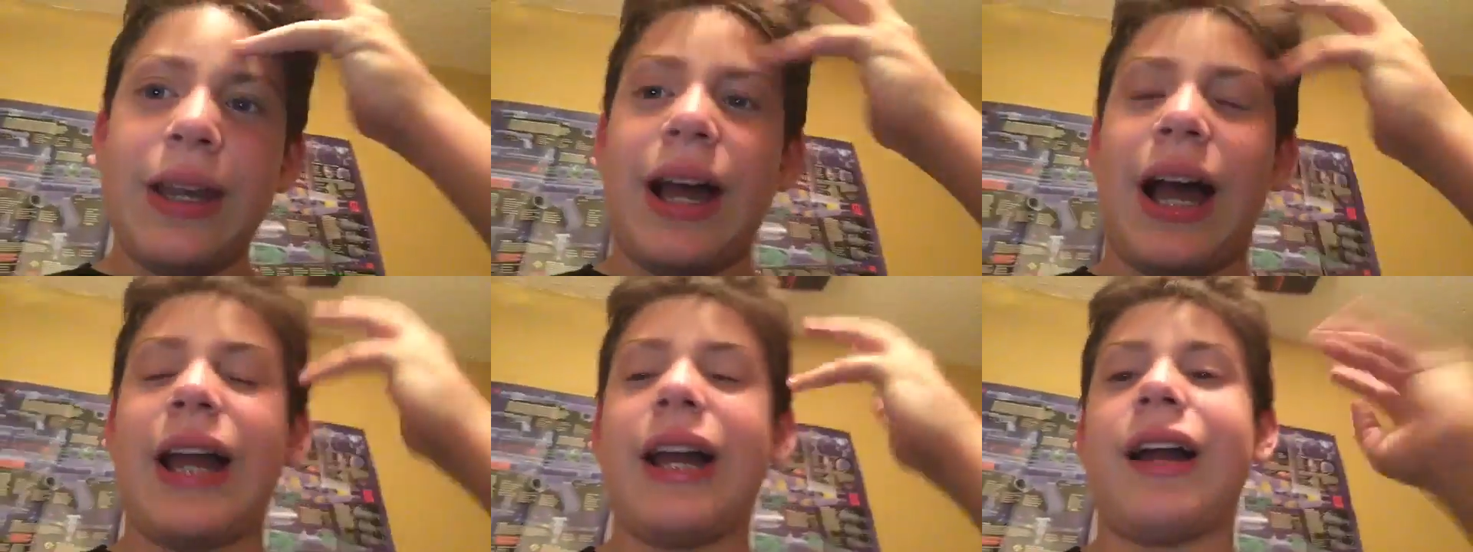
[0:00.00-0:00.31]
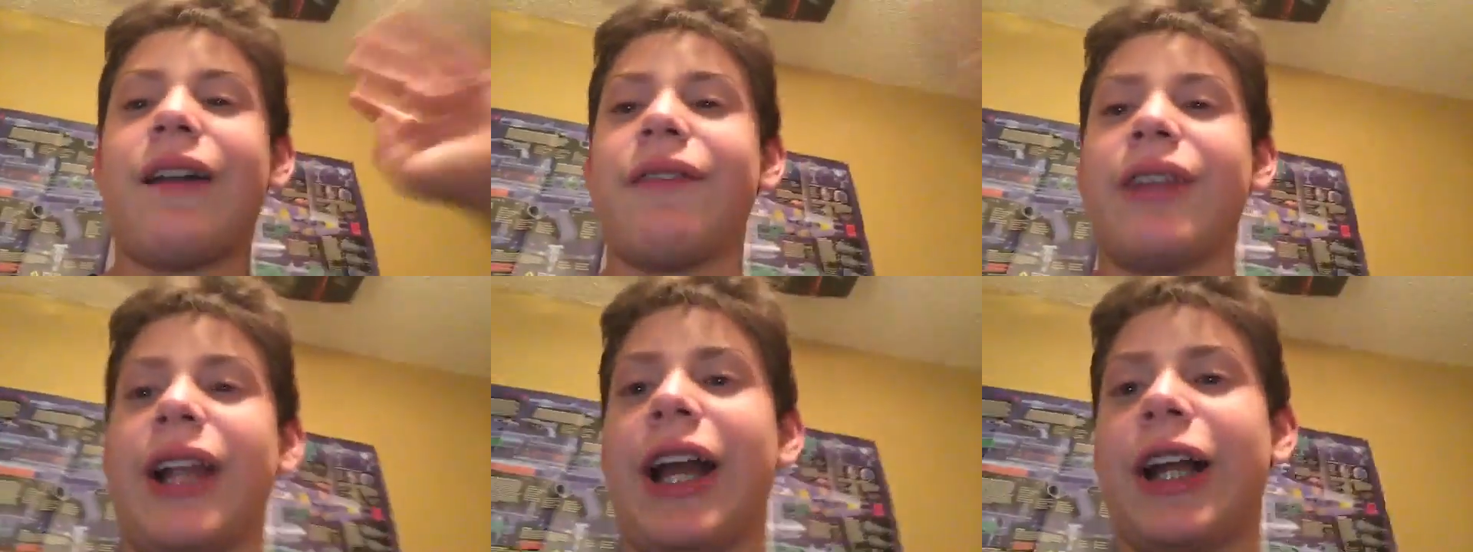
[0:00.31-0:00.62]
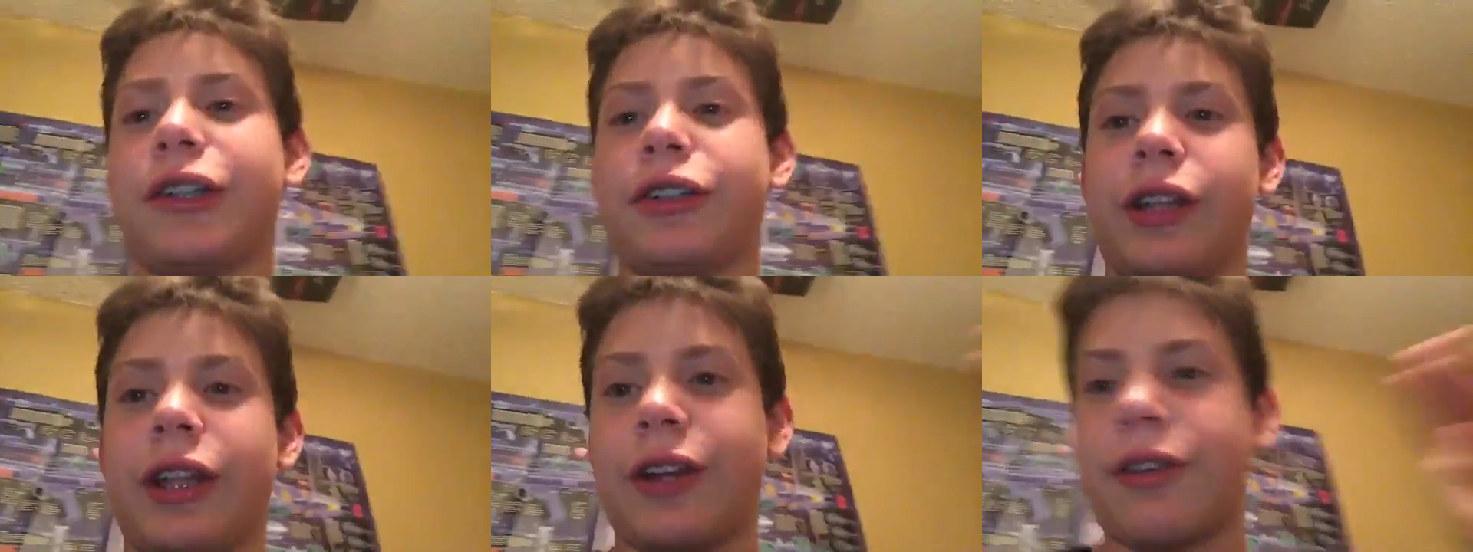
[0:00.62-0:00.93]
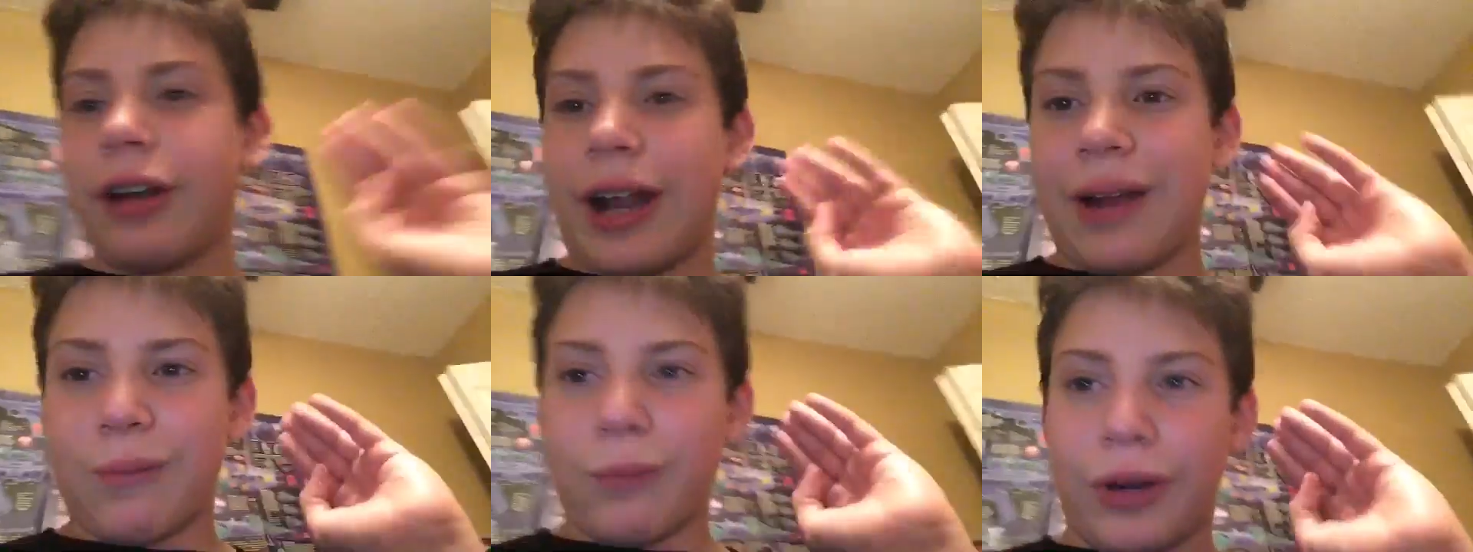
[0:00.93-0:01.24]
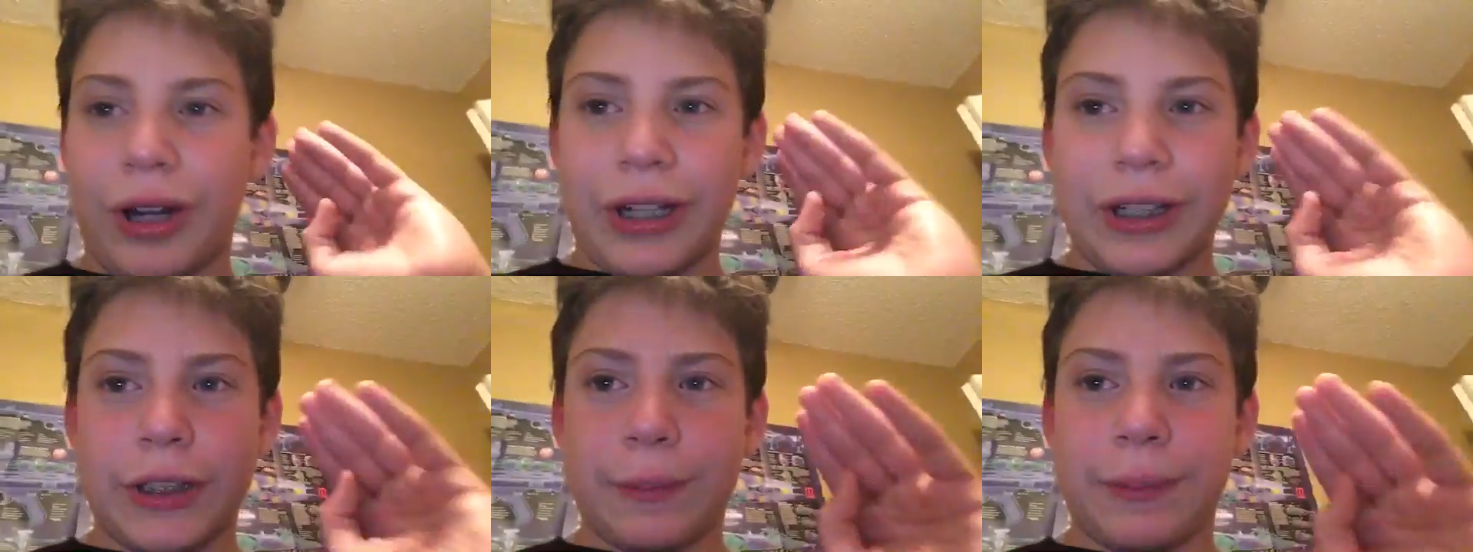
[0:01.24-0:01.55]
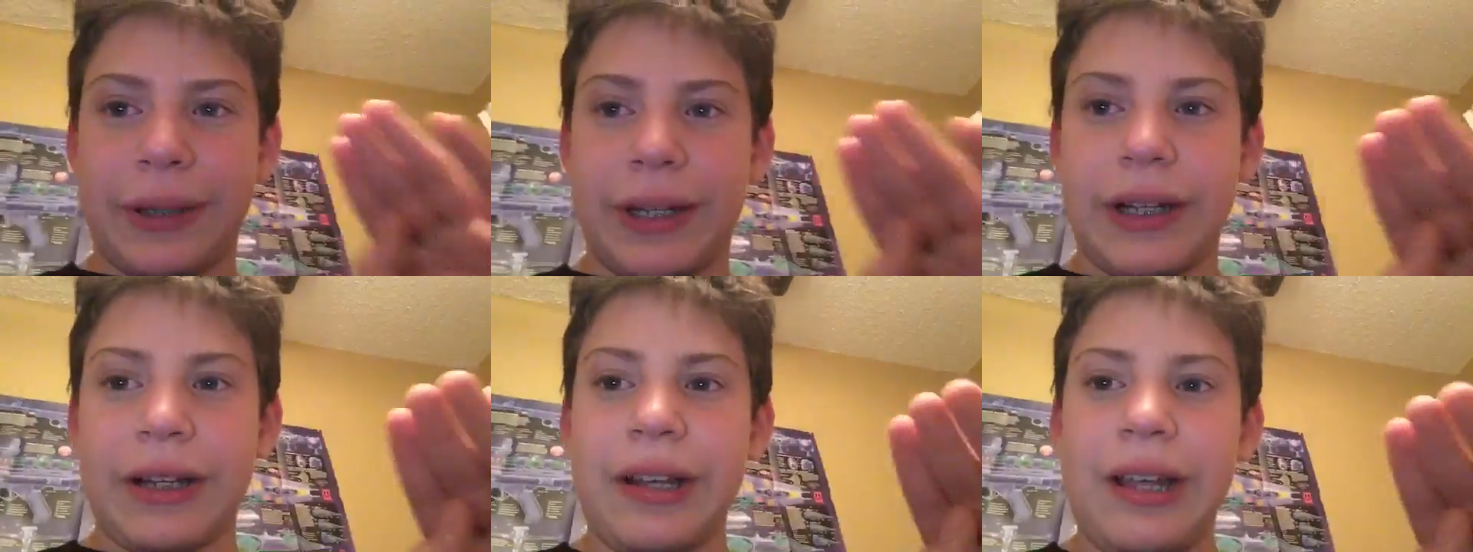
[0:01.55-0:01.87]
haven't actually cried once,
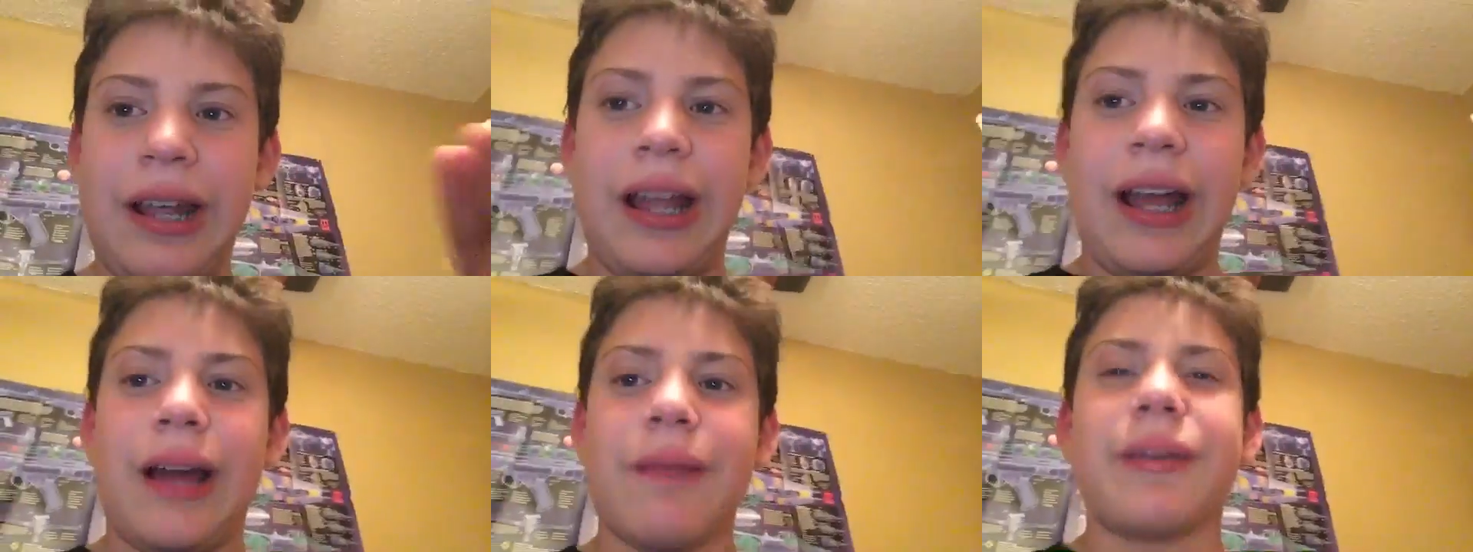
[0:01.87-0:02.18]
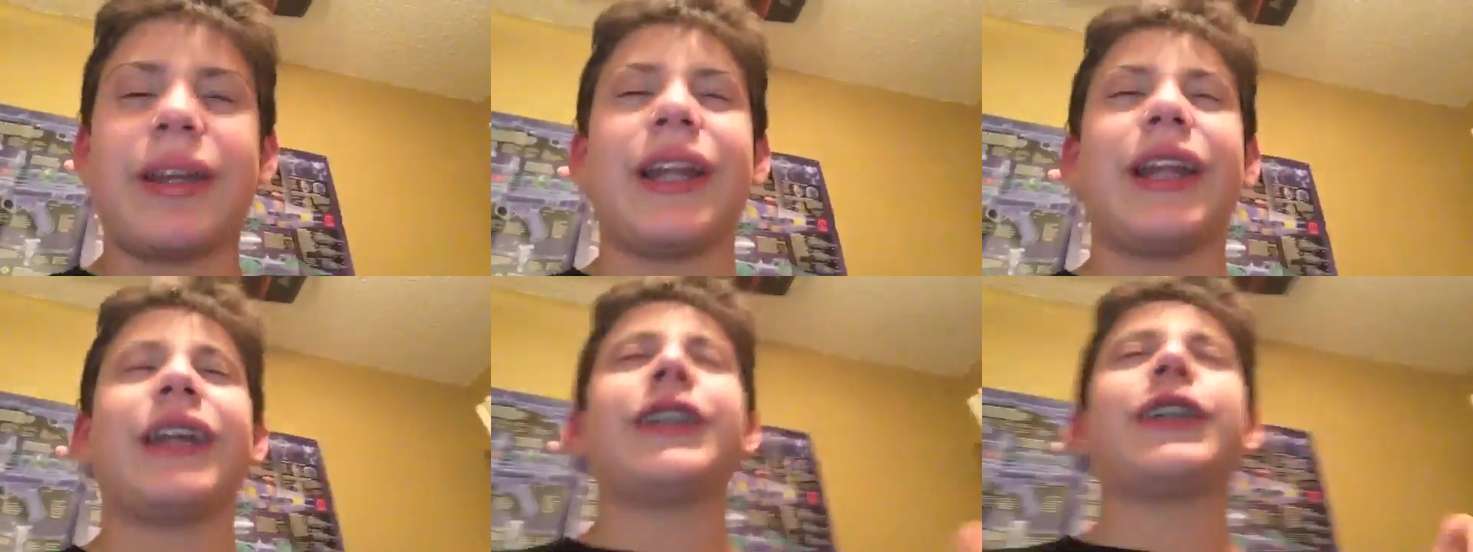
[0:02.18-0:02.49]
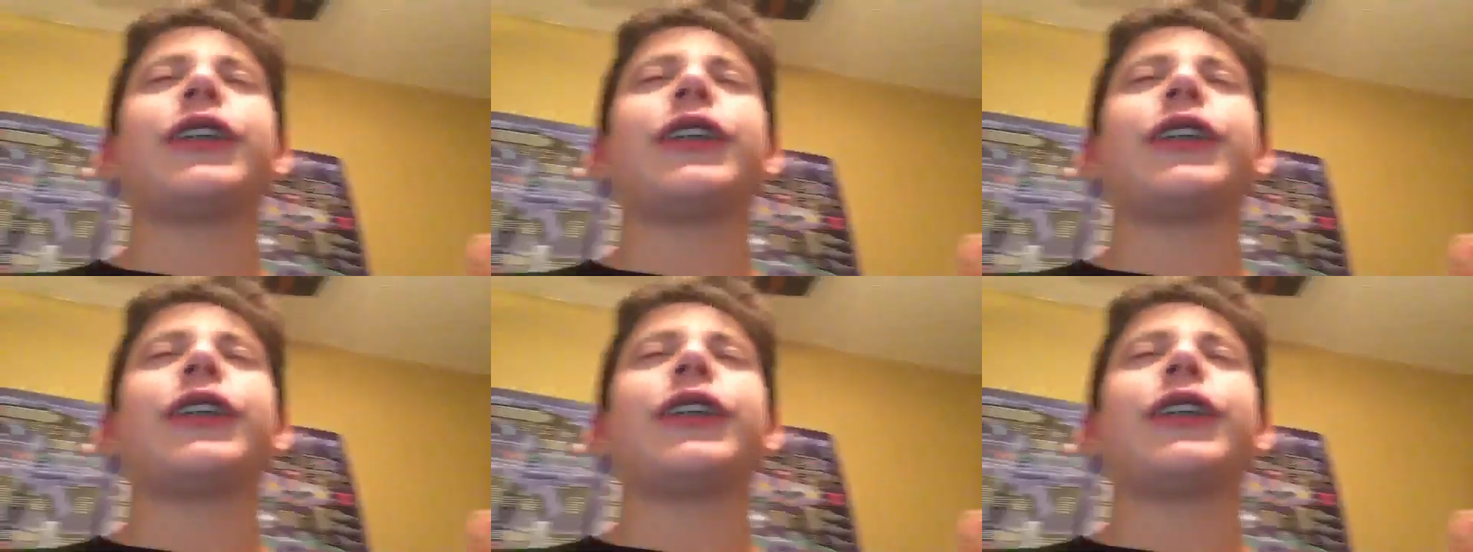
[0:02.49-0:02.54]
but I'm getting